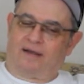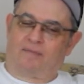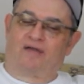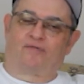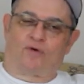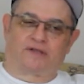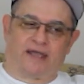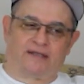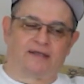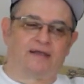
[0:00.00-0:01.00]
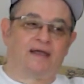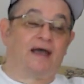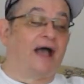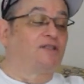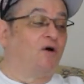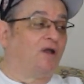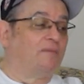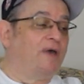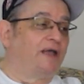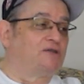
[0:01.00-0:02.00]
May 14th. I
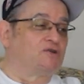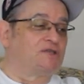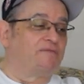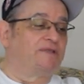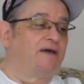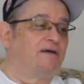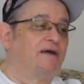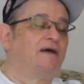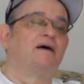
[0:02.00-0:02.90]
told him, Mick, it's your